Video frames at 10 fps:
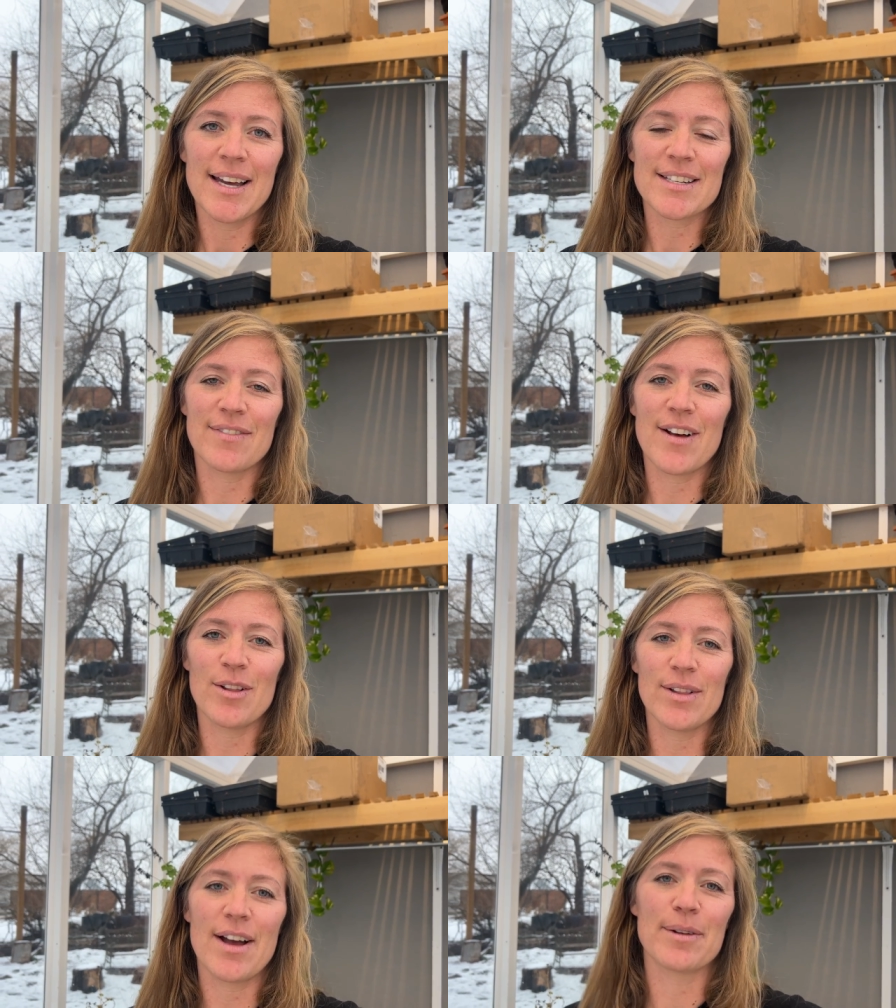to
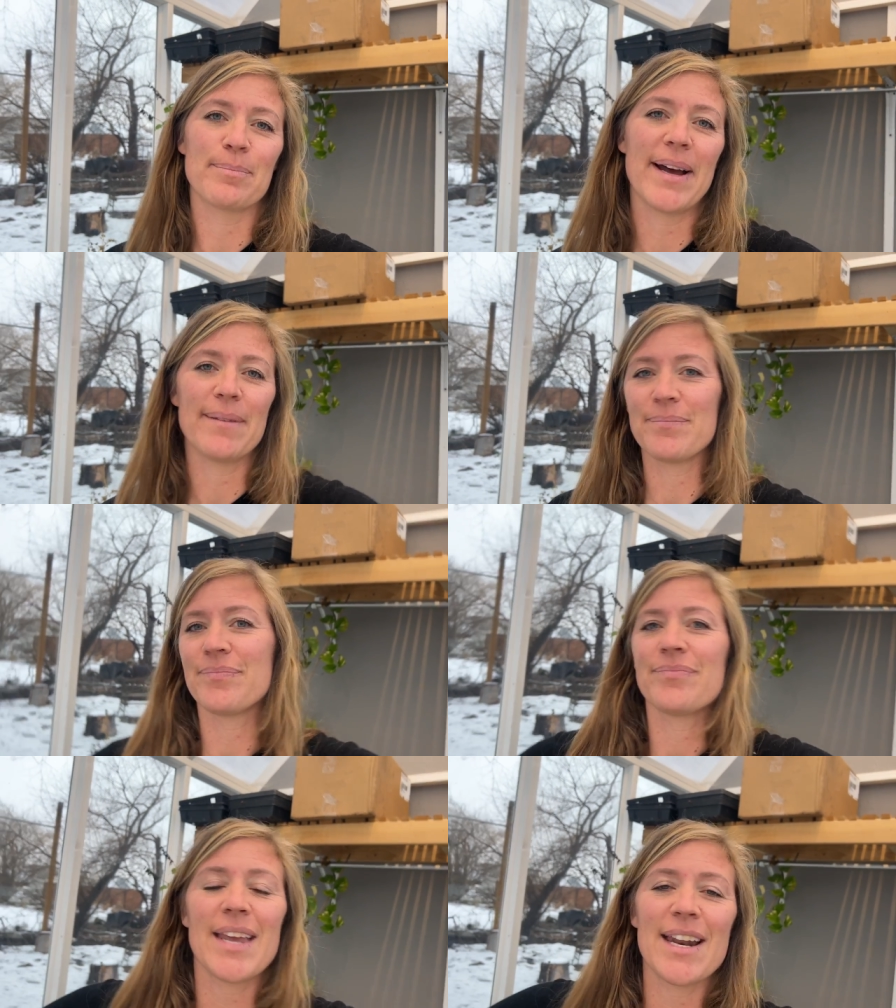follow along. But
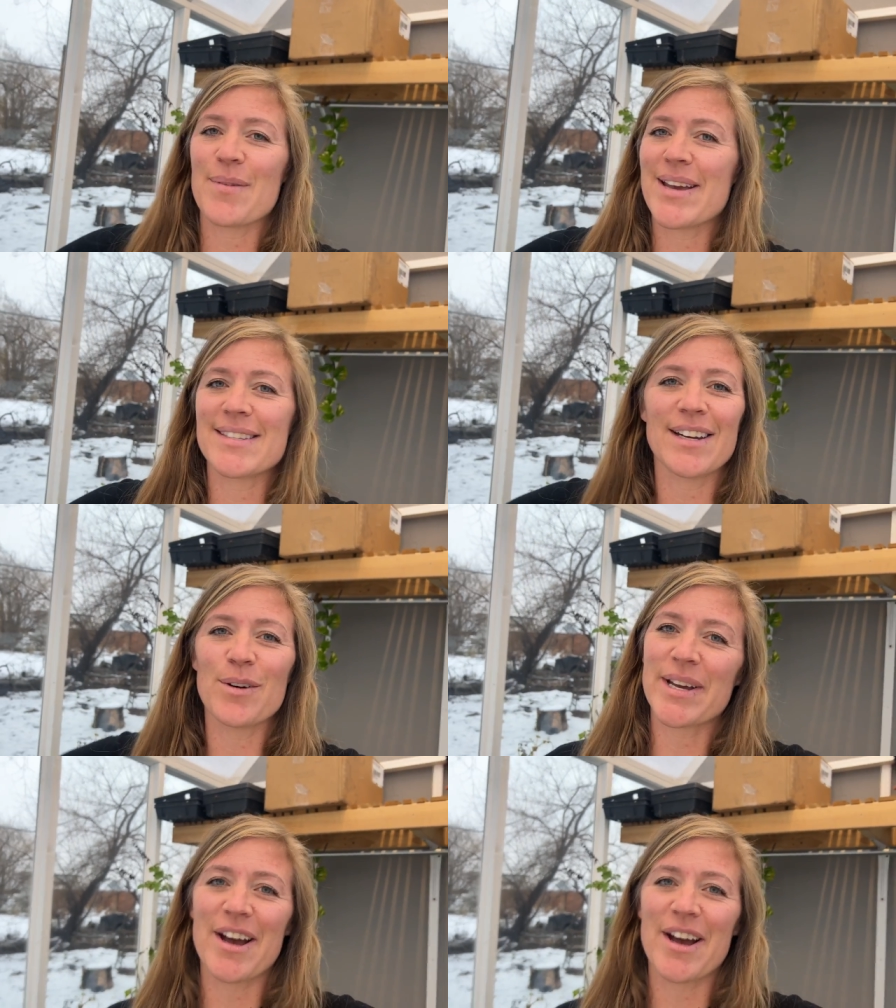anyways, here we